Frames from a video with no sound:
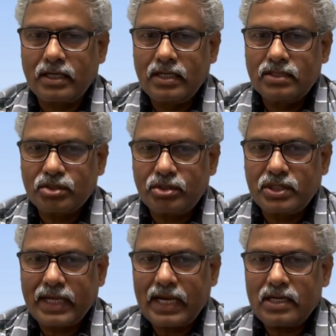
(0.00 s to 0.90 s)
So you
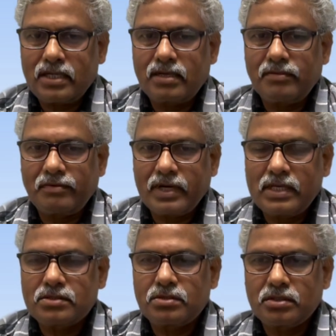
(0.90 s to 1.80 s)
cannot
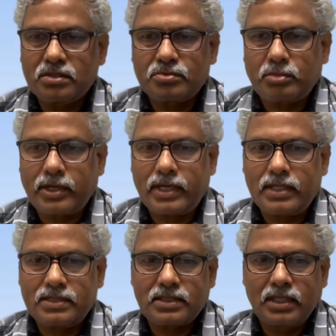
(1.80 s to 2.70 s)
reference to those
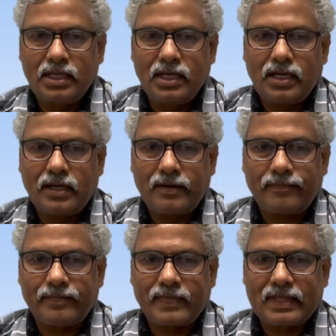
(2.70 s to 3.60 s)
points.
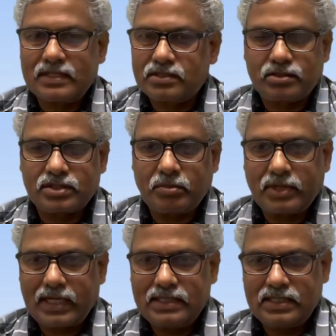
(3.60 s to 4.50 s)
So
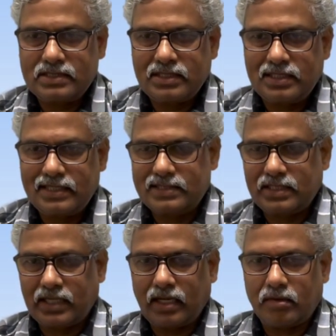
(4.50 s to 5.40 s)
summarization doesn't
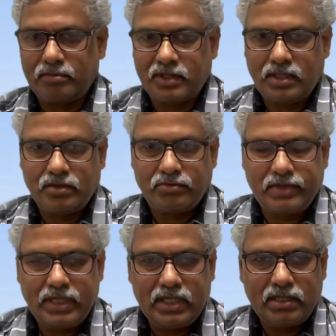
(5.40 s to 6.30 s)
help. We
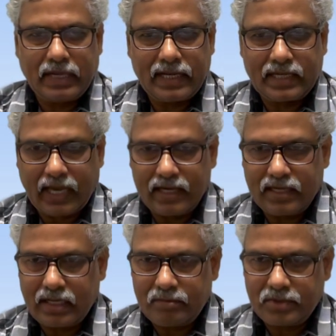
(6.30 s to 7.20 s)
need entire
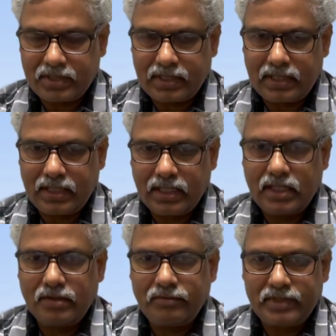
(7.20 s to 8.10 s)
library
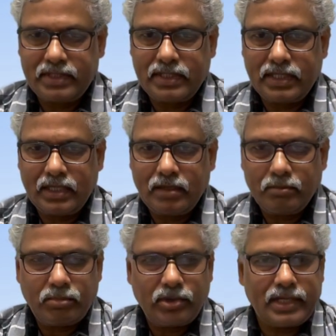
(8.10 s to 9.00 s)
with a
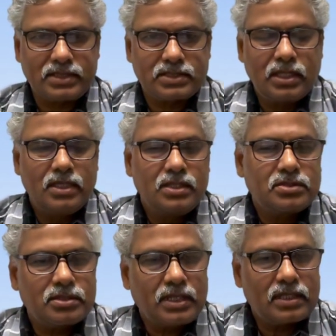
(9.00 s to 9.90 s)
points. So
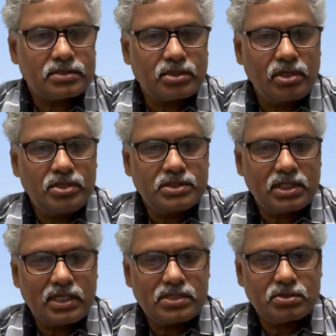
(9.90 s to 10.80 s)
the solution
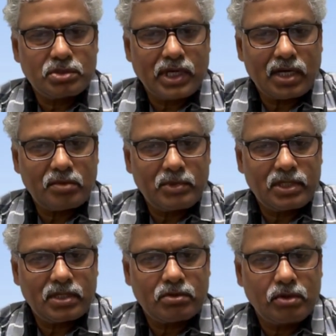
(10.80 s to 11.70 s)
is to document
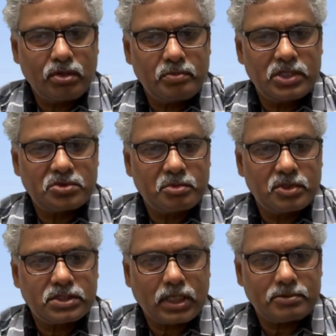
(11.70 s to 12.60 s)
the core
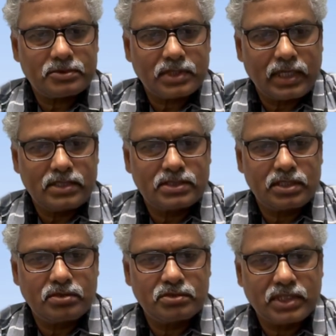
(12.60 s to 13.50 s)
principles of science
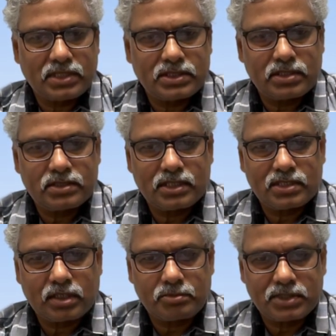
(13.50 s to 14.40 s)
into sections and
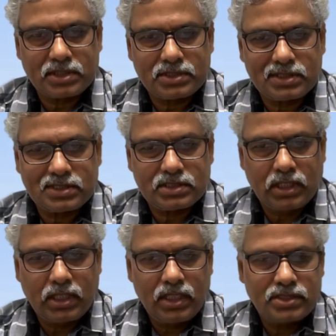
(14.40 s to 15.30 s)
subsections
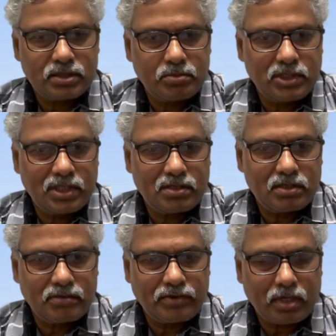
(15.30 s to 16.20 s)
similar to the
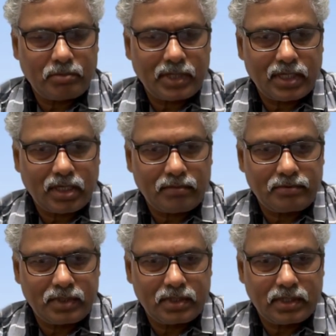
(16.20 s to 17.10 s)
format of
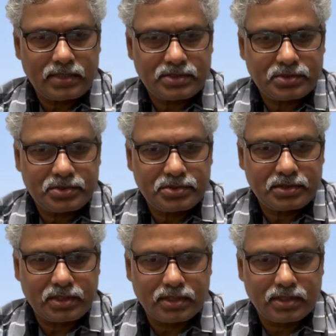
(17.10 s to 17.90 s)
a constitution.